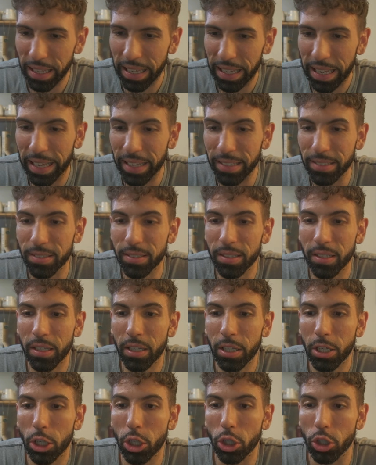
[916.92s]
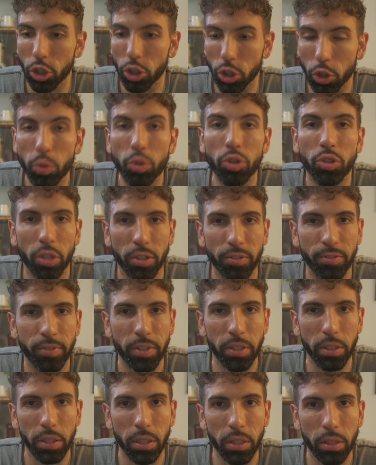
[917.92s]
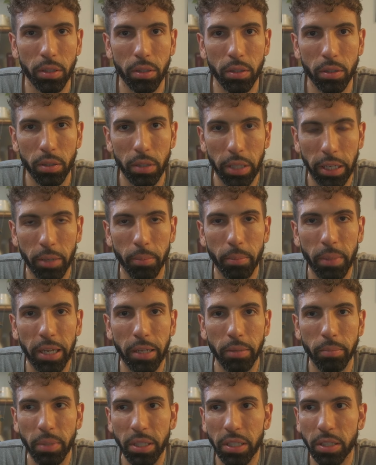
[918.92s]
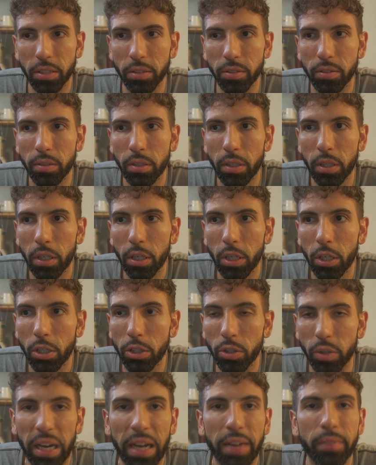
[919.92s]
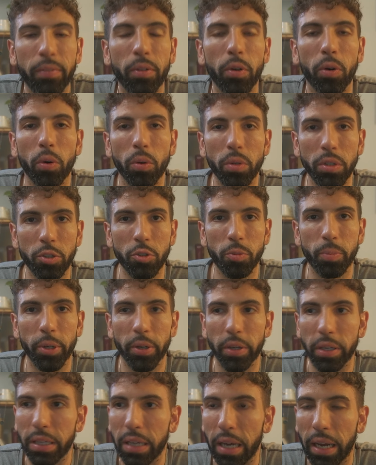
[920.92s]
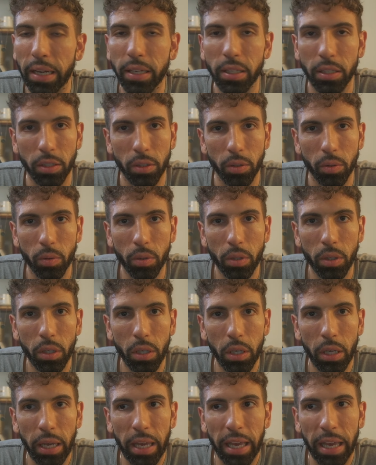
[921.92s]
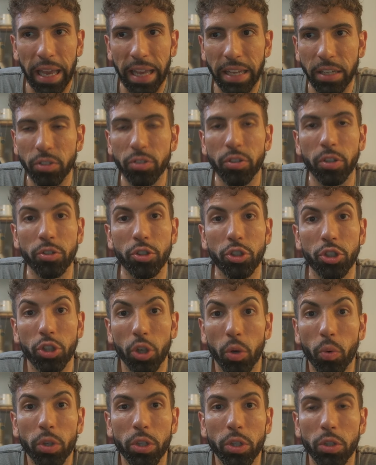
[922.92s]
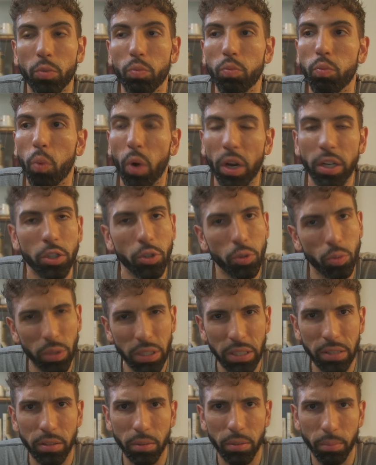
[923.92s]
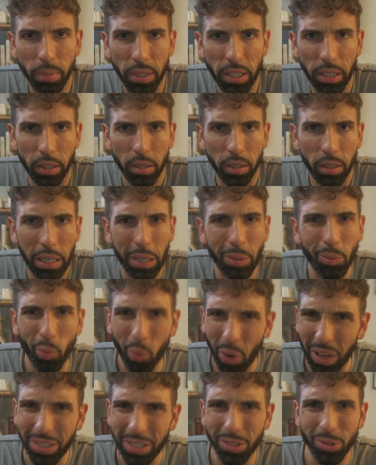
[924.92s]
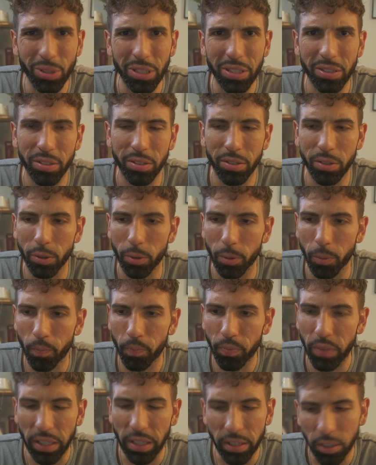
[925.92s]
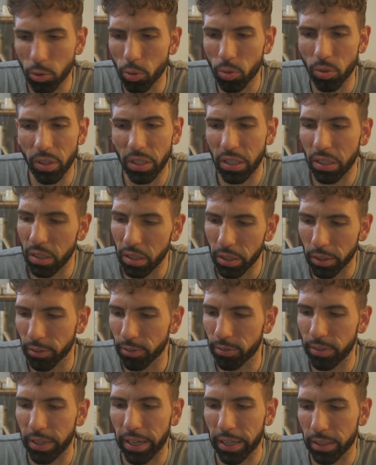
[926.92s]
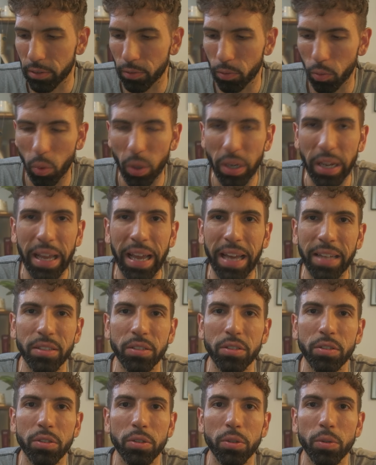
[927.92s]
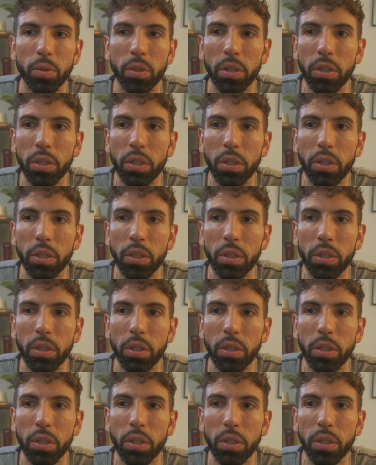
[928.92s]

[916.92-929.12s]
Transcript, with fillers: and you start feeling like a man because you have the Holy Spirit guiding you. And it starts showing you what you need to be and what you need to do. And this was the clear fact of what I had to do.